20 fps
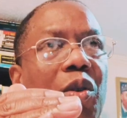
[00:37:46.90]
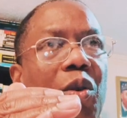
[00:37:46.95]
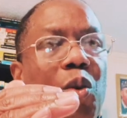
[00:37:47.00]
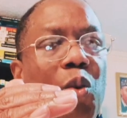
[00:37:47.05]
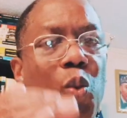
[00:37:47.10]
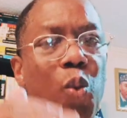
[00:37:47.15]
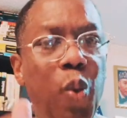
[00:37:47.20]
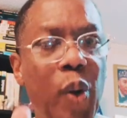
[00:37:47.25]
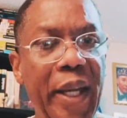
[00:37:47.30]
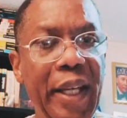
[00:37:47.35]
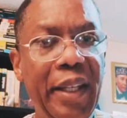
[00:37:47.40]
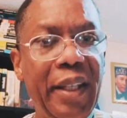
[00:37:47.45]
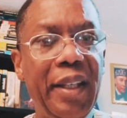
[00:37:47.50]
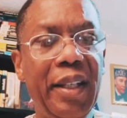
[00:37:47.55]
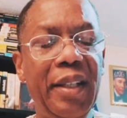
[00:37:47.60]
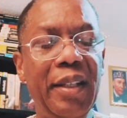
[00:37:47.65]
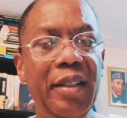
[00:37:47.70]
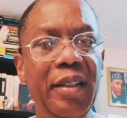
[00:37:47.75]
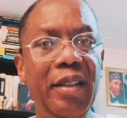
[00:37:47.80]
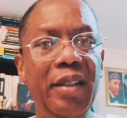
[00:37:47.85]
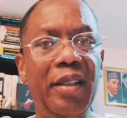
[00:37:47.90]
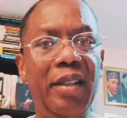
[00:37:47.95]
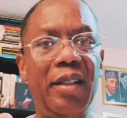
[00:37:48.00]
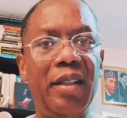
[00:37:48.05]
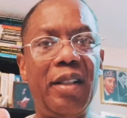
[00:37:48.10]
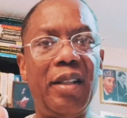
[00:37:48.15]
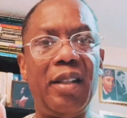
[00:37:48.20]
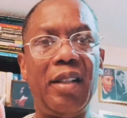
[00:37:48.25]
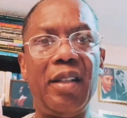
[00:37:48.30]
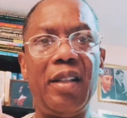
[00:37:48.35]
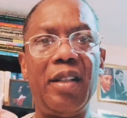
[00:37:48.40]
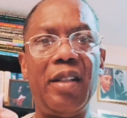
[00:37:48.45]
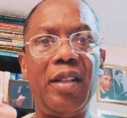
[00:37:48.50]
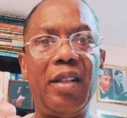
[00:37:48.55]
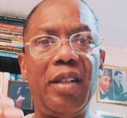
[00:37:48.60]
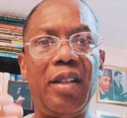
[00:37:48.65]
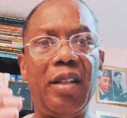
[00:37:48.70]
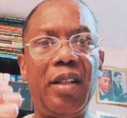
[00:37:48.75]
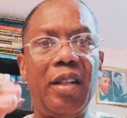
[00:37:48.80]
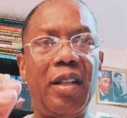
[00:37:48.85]
weaken,
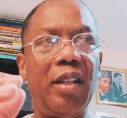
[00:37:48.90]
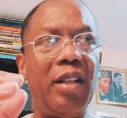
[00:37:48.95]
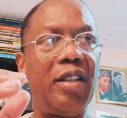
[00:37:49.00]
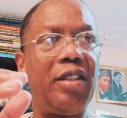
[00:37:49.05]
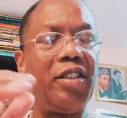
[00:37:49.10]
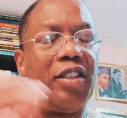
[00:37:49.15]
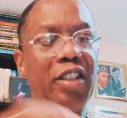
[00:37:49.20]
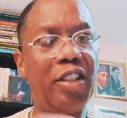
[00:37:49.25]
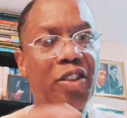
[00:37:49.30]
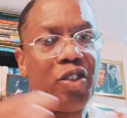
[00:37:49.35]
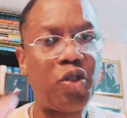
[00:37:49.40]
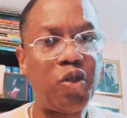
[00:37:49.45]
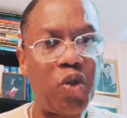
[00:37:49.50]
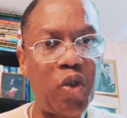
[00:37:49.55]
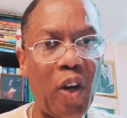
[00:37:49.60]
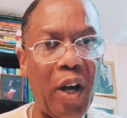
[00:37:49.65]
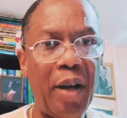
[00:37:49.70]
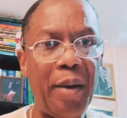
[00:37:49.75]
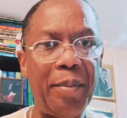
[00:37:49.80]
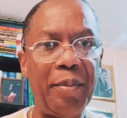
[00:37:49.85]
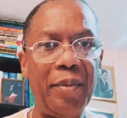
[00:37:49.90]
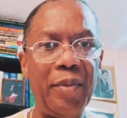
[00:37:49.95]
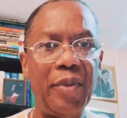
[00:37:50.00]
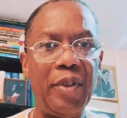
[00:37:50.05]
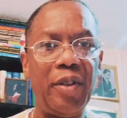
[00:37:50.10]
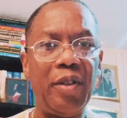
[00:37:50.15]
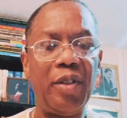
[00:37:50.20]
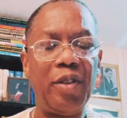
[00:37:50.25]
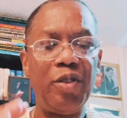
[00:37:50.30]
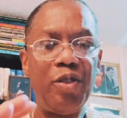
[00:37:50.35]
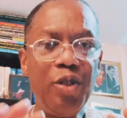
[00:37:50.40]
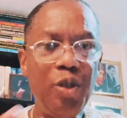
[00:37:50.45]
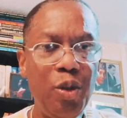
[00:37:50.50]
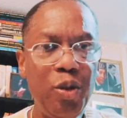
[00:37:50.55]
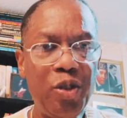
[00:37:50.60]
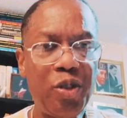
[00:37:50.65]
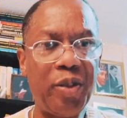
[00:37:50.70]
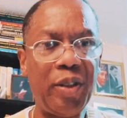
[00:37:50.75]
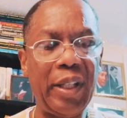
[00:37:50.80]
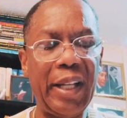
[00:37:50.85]
disrupt,
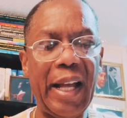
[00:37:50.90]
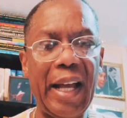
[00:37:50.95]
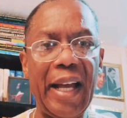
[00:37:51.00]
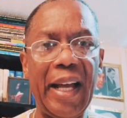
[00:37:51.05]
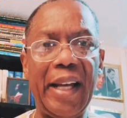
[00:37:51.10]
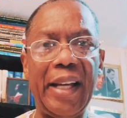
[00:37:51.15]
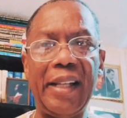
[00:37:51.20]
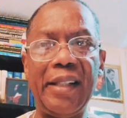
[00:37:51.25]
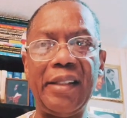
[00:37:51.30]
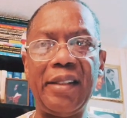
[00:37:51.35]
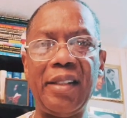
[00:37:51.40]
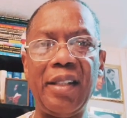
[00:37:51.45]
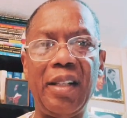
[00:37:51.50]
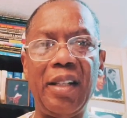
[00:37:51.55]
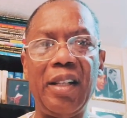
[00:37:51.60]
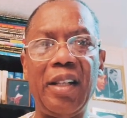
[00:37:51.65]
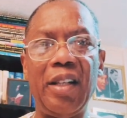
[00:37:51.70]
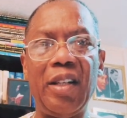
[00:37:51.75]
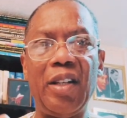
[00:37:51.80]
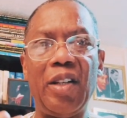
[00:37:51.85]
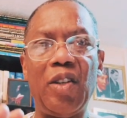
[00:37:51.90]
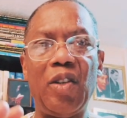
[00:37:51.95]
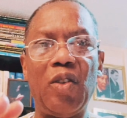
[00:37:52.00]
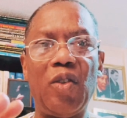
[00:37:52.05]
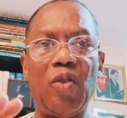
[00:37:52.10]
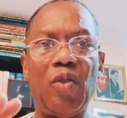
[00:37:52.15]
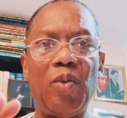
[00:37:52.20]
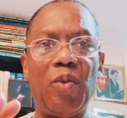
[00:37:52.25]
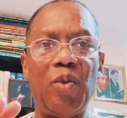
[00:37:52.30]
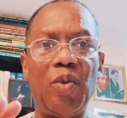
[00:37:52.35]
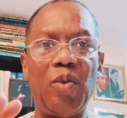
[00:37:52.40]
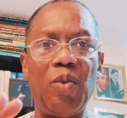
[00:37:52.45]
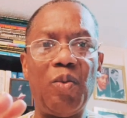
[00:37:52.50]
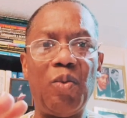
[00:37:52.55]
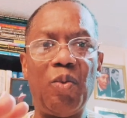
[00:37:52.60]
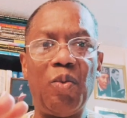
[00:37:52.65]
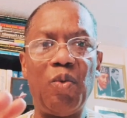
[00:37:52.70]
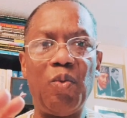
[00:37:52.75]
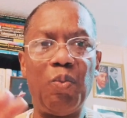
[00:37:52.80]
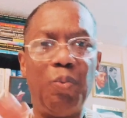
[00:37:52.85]
neutralize,
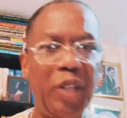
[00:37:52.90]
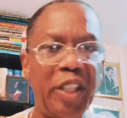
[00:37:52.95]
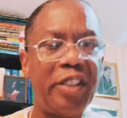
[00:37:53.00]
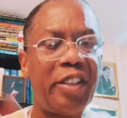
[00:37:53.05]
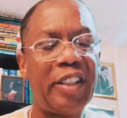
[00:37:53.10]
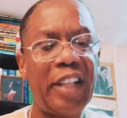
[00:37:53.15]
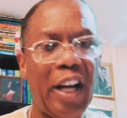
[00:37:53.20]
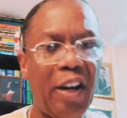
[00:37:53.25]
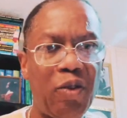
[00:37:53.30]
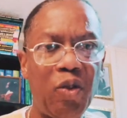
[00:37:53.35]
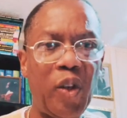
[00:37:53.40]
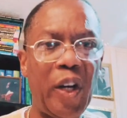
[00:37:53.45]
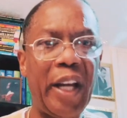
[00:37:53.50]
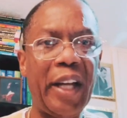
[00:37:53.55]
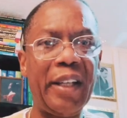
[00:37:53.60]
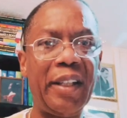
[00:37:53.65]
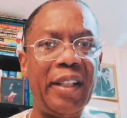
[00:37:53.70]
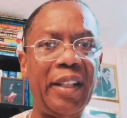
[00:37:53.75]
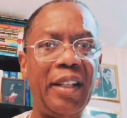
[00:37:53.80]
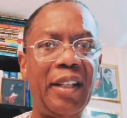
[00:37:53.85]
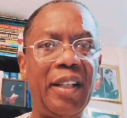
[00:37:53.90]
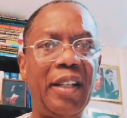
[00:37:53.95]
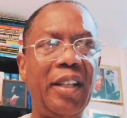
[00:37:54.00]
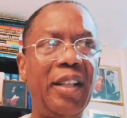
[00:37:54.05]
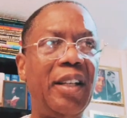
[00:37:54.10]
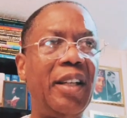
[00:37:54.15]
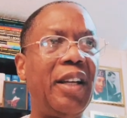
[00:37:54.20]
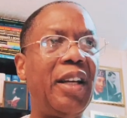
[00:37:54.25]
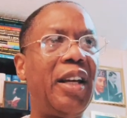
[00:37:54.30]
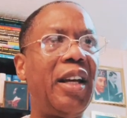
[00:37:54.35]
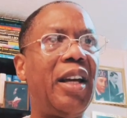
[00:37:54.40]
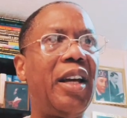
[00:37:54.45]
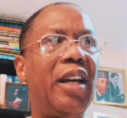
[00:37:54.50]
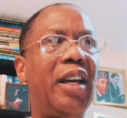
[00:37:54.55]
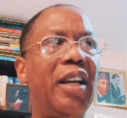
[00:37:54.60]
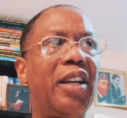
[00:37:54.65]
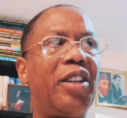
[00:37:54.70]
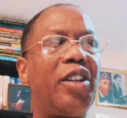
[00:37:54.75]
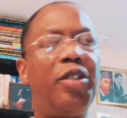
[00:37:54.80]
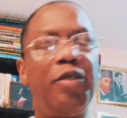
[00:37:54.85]
misdirect,
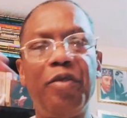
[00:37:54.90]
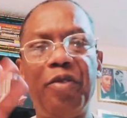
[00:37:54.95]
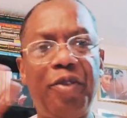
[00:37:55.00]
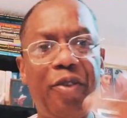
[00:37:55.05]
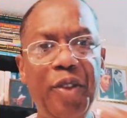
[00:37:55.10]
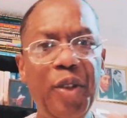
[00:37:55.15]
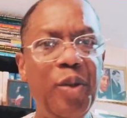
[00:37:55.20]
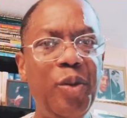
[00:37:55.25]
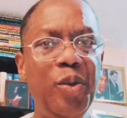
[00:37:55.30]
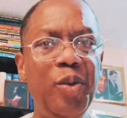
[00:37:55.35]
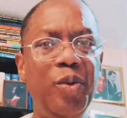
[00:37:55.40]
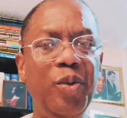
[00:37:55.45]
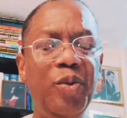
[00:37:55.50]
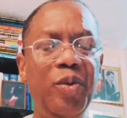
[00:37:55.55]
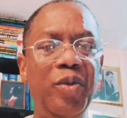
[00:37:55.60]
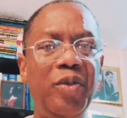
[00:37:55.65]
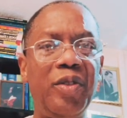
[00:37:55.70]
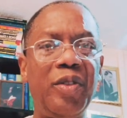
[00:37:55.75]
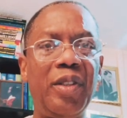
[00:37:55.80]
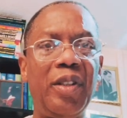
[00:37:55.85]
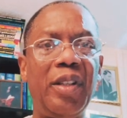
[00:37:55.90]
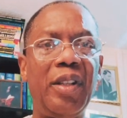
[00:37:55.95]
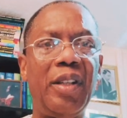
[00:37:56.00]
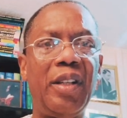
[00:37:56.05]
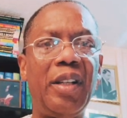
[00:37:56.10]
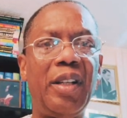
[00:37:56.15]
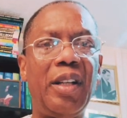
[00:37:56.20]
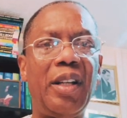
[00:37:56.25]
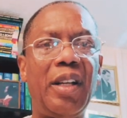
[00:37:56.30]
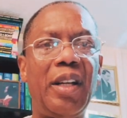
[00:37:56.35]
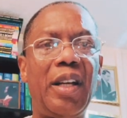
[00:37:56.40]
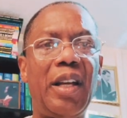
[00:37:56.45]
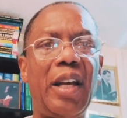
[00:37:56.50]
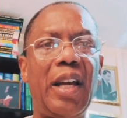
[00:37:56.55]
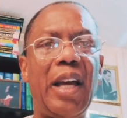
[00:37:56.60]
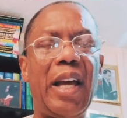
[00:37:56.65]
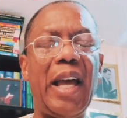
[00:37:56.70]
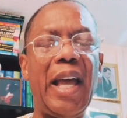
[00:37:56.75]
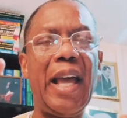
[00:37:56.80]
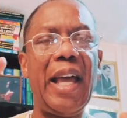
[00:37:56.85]
confuse,
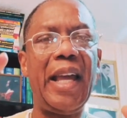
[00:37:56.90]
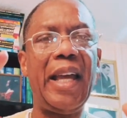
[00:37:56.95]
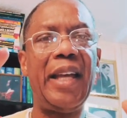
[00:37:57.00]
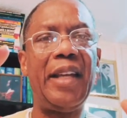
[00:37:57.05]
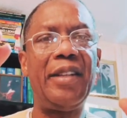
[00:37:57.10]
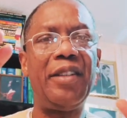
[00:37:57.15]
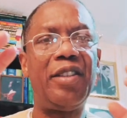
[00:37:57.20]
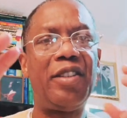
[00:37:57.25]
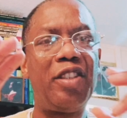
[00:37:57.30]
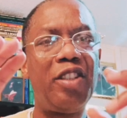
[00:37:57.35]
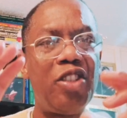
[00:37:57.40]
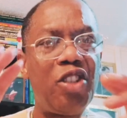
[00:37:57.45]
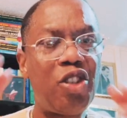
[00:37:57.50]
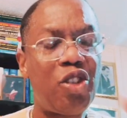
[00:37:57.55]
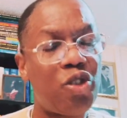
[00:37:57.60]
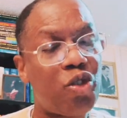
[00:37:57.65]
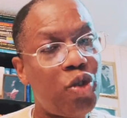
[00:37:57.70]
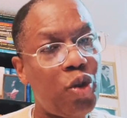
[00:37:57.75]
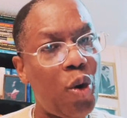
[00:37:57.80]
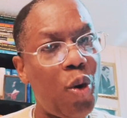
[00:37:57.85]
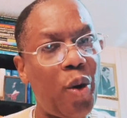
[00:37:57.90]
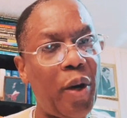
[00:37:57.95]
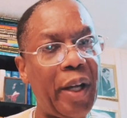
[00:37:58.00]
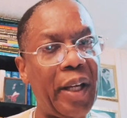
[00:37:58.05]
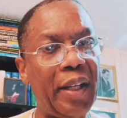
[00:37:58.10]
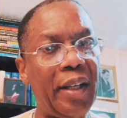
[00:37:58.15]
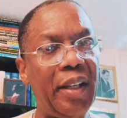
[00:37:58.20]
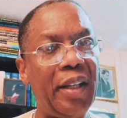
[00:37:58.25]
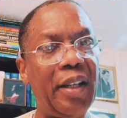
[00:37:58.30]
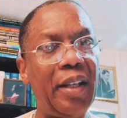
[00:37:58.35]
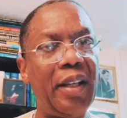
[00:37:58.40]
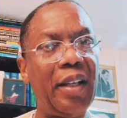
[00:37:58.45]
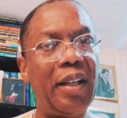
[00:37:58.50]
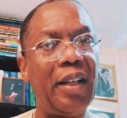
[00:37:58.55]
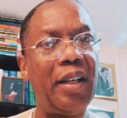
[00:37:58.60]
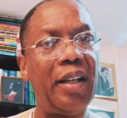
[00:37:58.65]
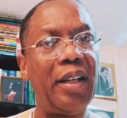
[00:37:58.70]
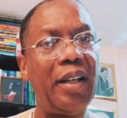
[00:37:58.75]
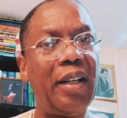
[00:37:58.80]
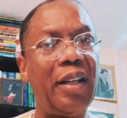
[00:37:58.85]
and destroy
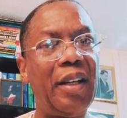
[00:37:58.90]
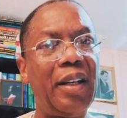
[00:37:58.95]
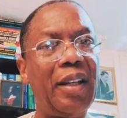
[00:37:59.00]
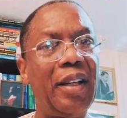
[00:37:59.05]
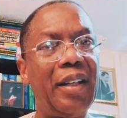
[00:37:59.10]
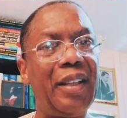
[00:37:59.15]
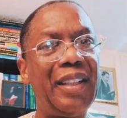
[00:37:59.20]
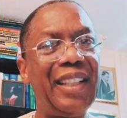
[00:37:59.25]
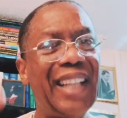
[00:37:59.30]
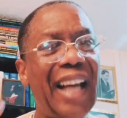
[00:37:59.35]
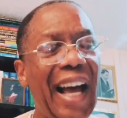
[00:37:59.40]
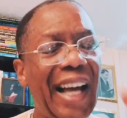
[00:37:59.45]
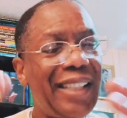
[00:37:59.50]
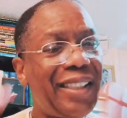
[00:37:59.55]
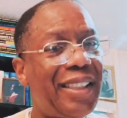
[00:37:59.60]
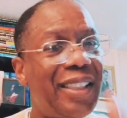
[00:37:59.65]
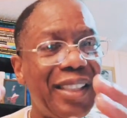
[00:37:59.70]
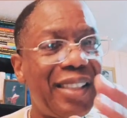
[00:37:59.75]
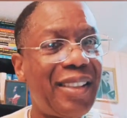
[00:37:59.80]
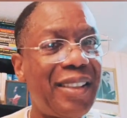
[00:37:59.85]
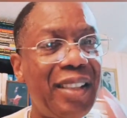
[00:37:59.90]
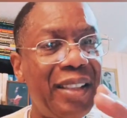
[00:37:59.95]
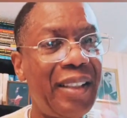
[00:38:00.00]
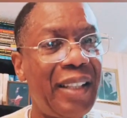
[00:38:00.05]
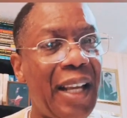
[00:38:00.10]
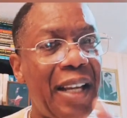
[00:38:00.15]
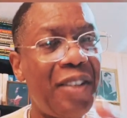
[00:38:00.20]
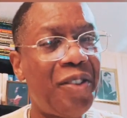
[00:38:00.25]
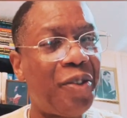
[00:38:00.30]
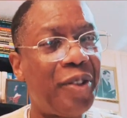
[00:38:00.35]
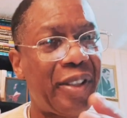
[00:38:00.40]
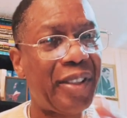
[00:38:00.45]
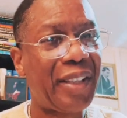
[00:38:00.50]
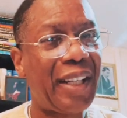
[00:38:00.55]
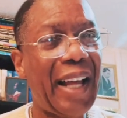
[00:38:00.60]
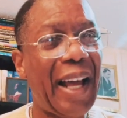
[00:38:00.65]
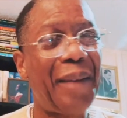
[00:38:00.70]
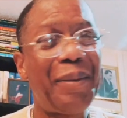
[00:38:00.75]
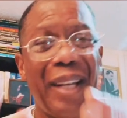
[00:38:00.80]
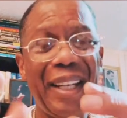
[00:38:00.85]
not just the Nation of
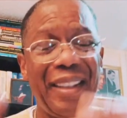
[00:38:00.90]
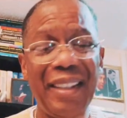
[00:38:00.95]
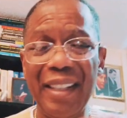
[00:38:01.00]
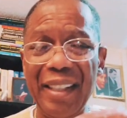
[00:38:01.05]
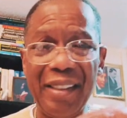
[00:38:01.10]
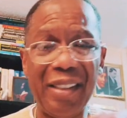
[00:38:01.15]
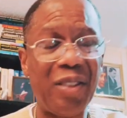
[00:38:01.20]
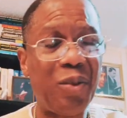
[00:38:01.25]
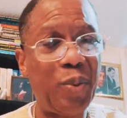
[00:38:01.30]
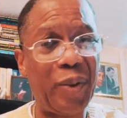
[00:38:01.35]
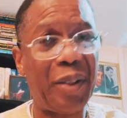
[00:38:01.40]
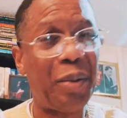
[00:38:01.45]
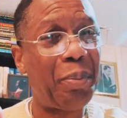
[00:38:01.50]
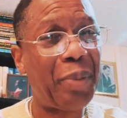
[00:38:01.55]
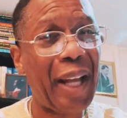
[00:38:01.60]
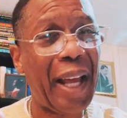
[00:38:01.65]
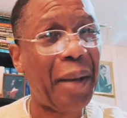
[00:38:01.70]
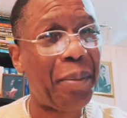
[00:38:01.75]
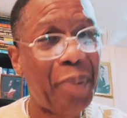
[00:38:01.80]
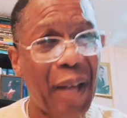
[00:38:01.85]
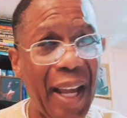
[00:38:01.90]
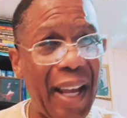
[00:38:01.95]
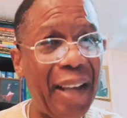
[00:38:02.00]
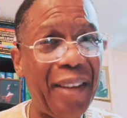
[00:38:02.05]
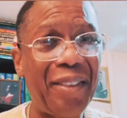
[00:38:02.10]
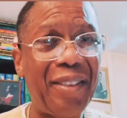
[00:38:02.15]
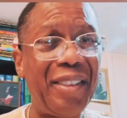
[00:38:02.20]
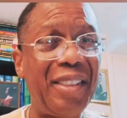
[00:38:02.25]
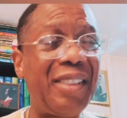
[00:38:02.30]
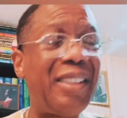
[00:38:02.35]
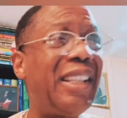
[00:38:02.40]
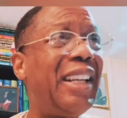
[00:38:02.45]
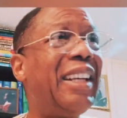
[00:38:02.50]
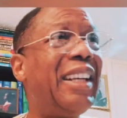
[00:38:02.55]
Islam. They did this with the Black Panthers.